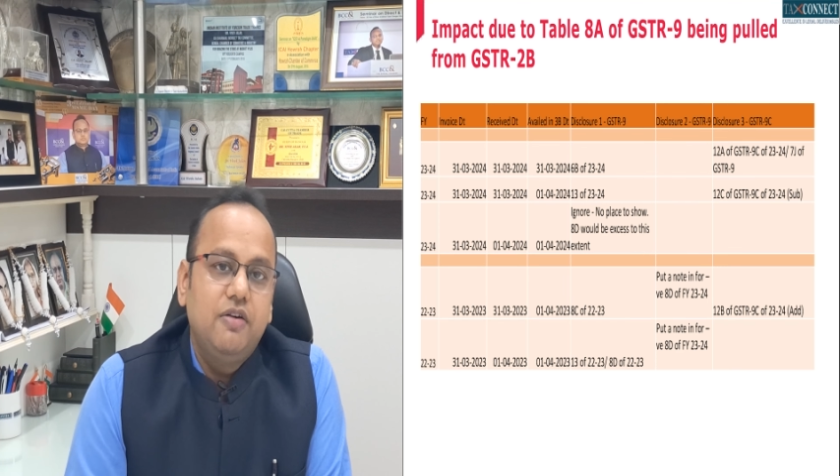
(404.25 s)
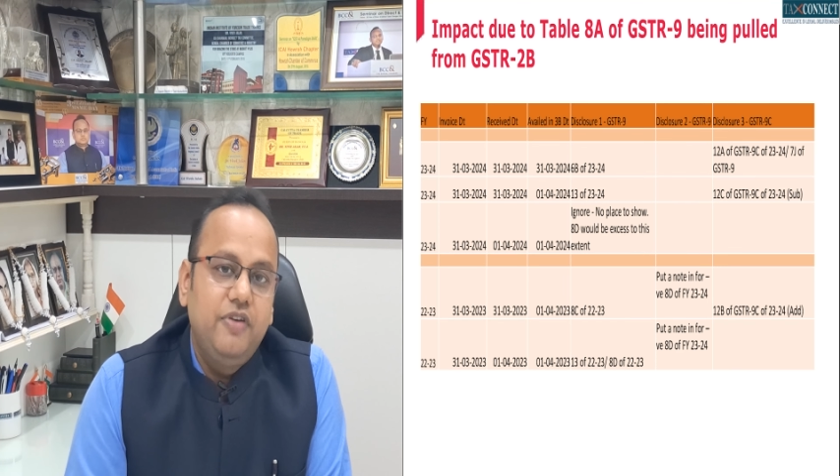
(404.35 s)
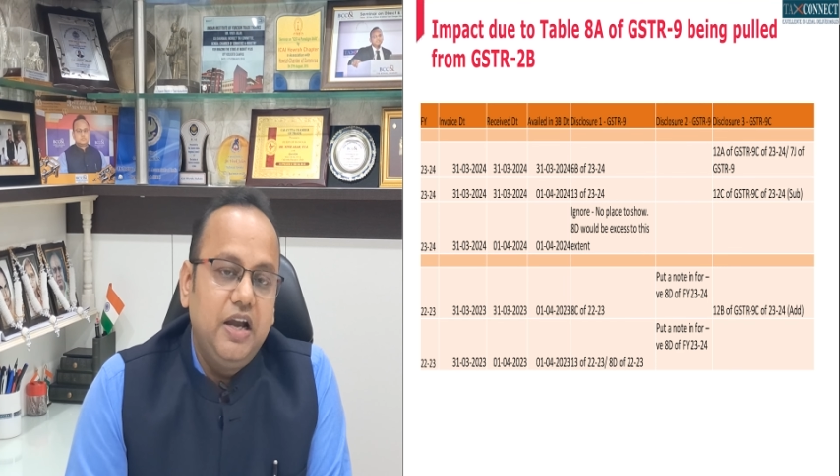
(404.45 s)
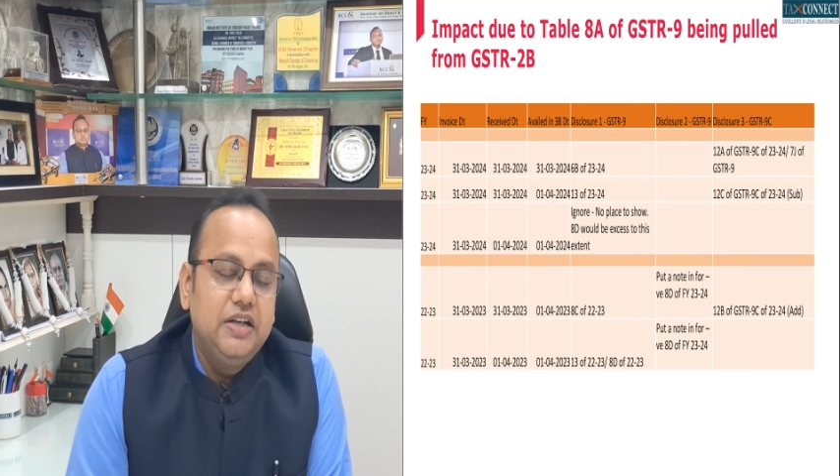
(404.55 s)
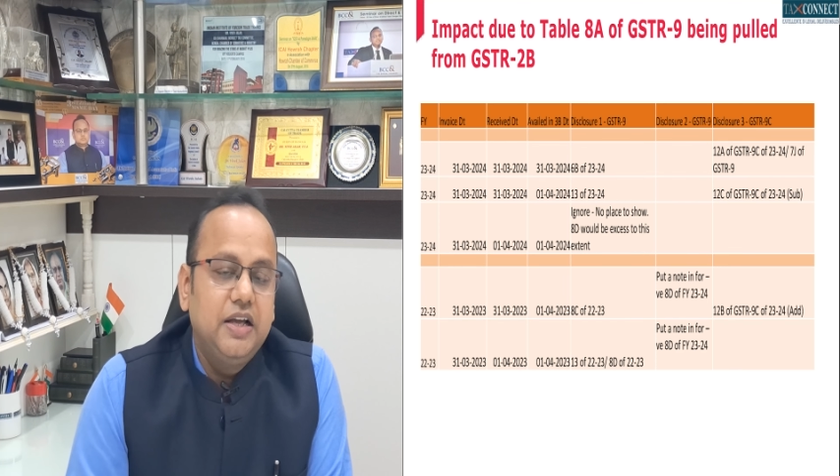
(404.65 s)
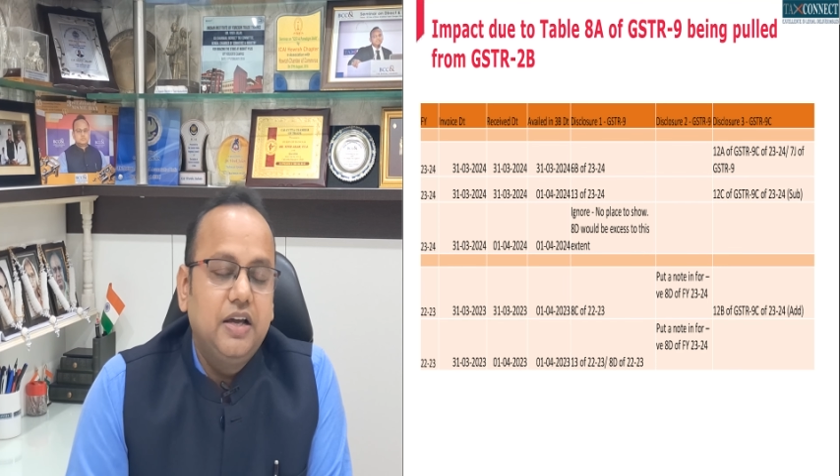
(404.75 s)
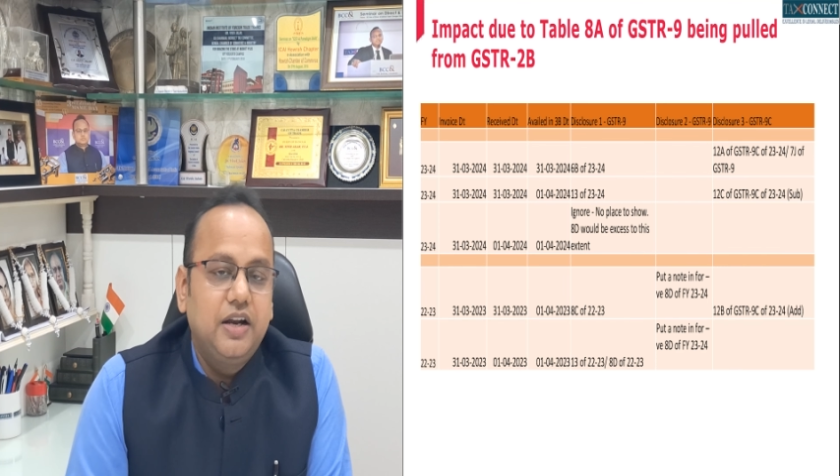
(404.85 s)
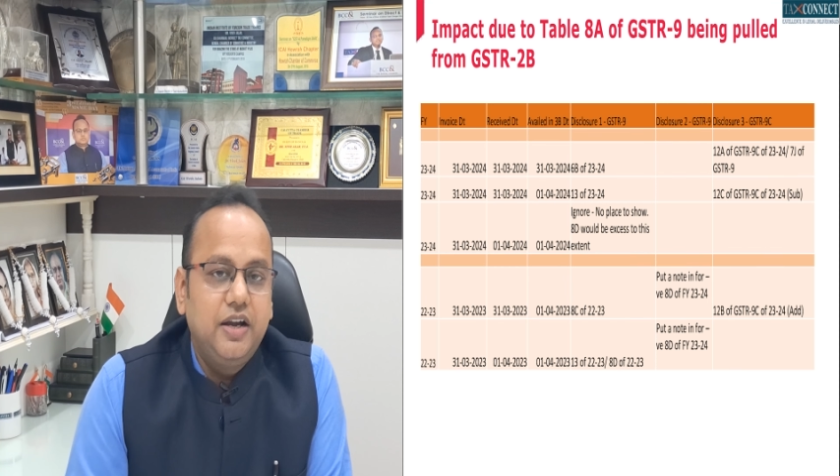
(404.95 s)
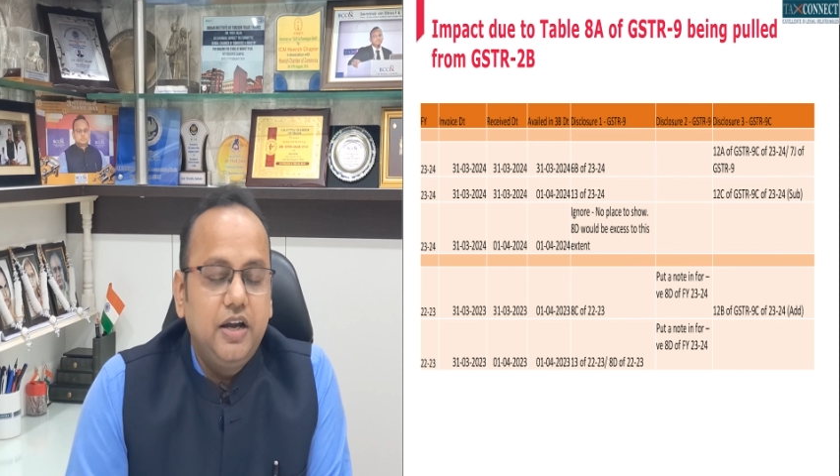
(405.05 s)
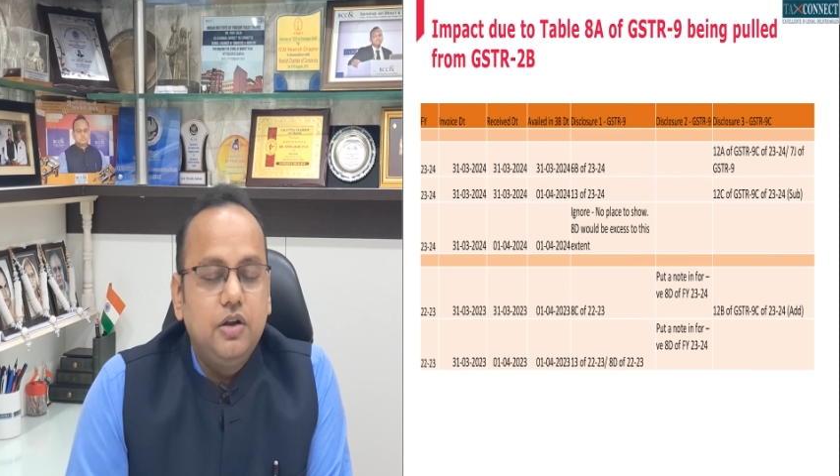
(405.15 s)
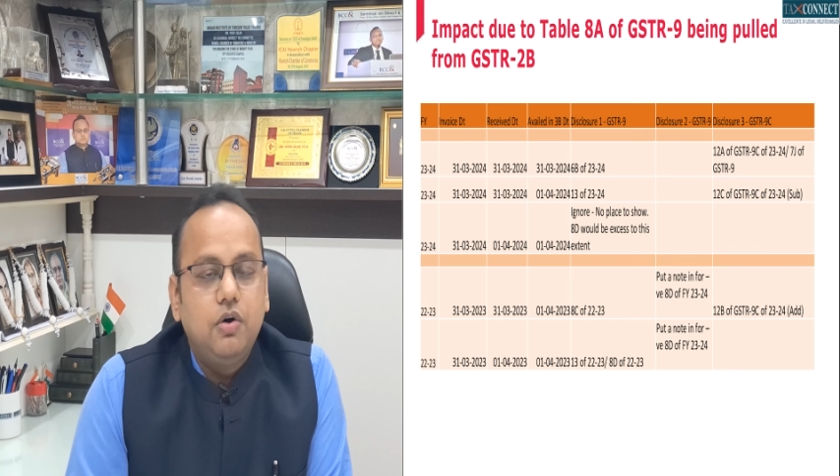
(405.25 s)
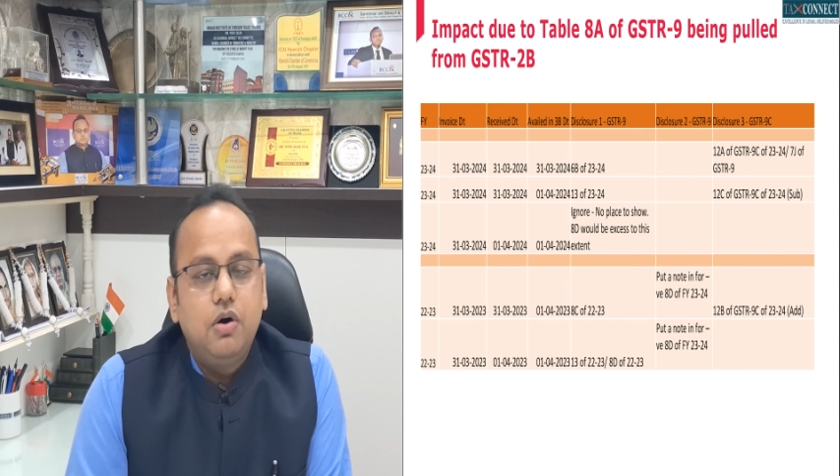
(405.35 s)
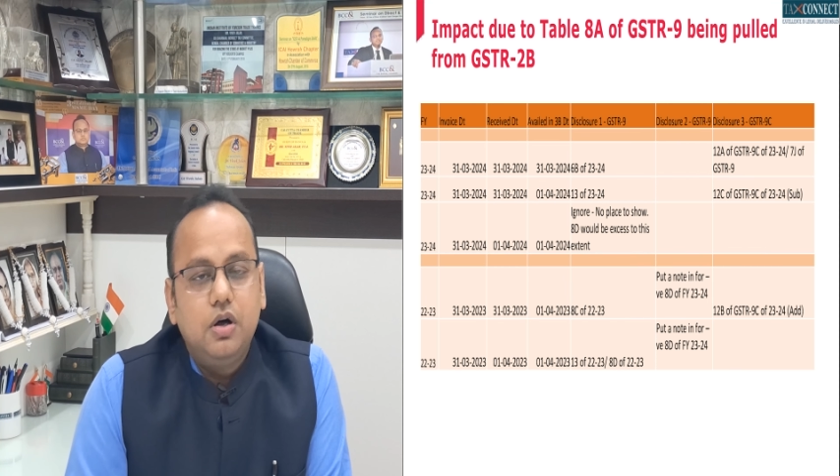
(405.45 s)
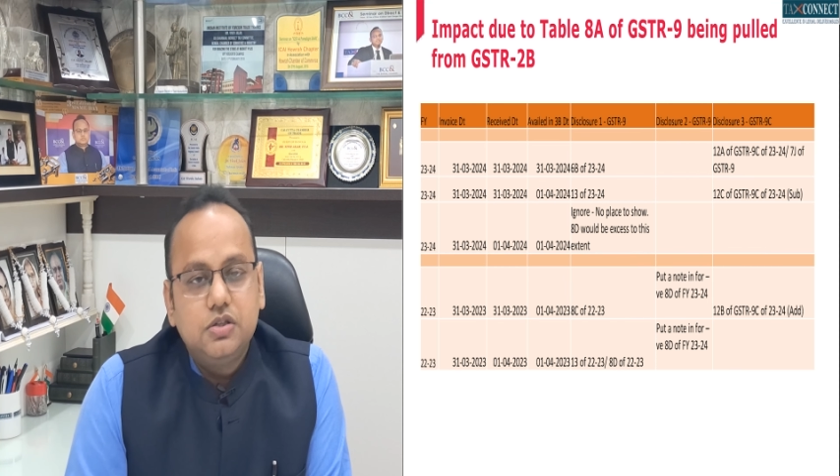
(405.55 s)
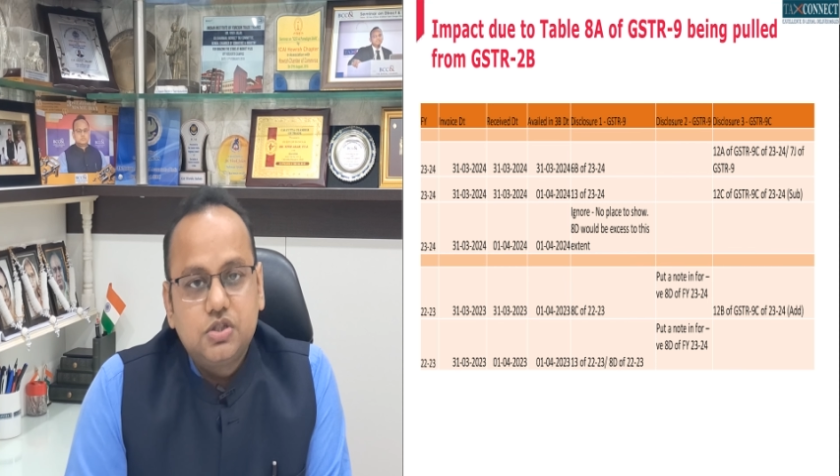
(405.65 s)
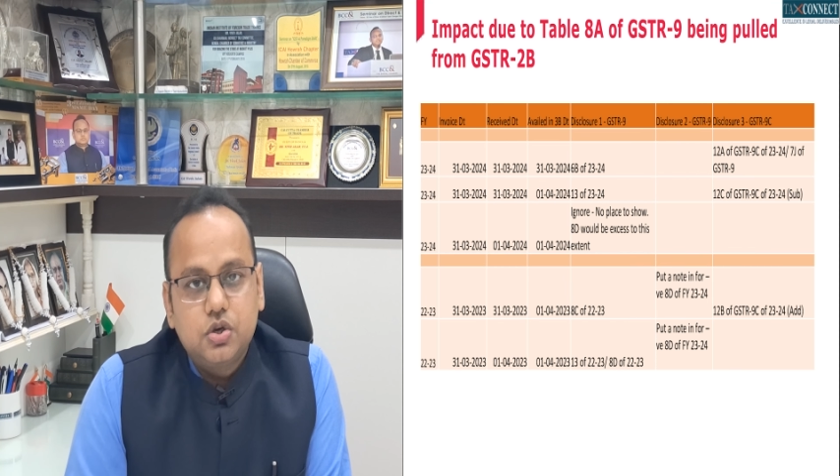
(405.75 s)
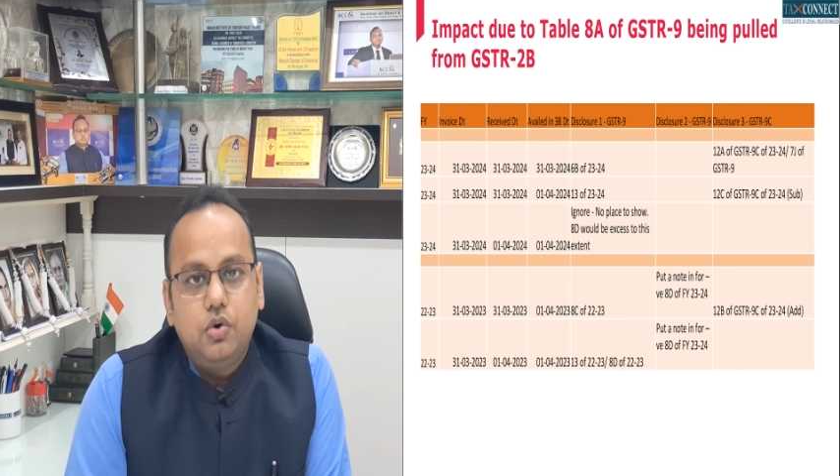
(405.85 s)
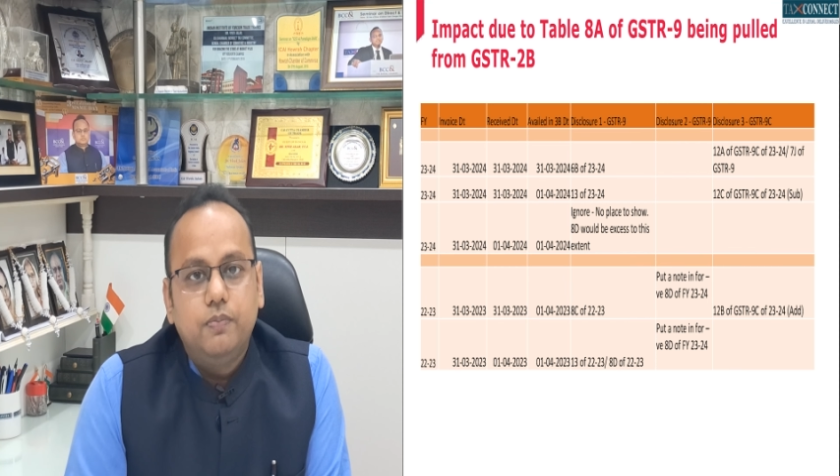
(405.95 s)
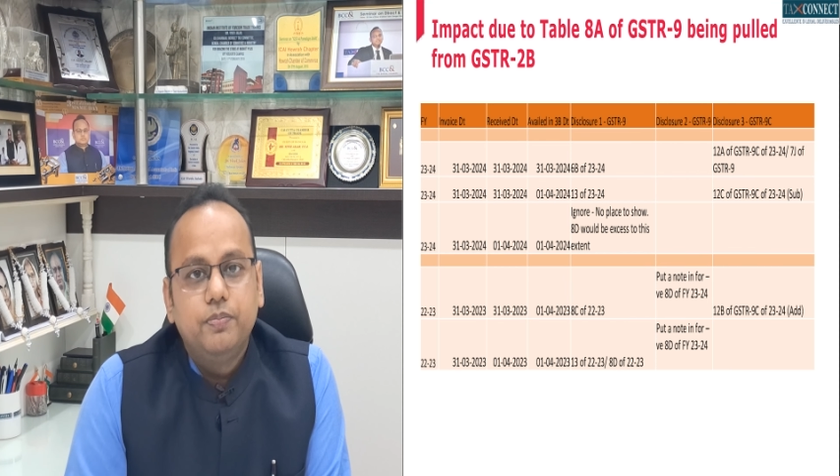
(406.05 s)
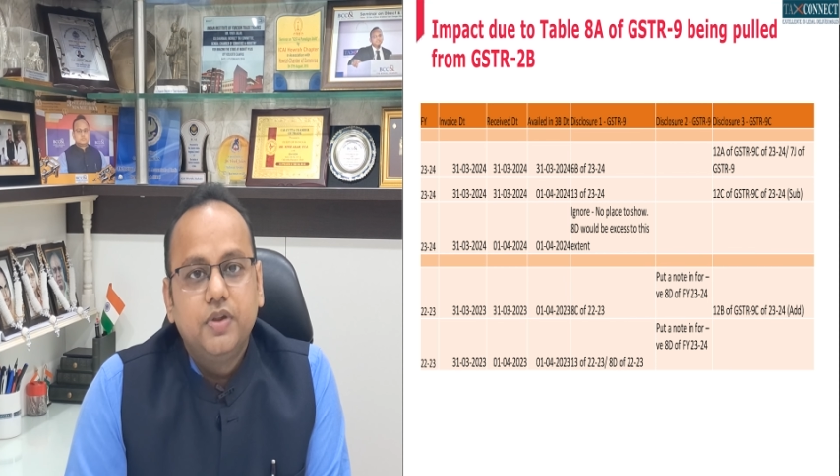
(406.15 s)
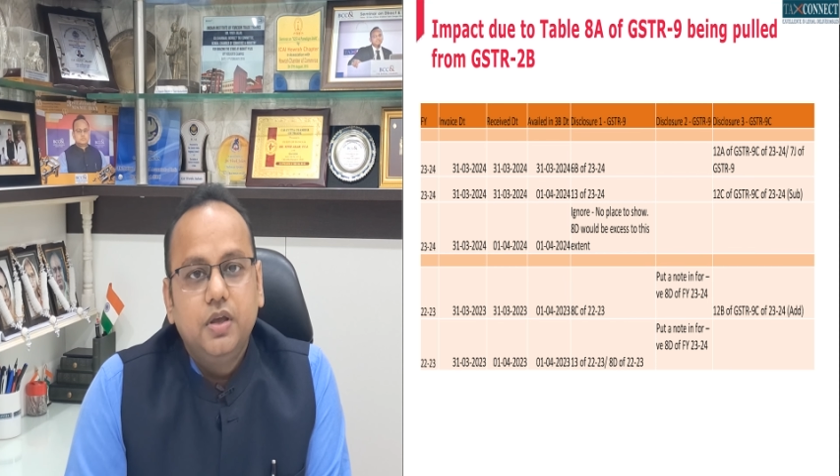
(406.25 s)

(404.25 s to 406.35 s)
availed the credit also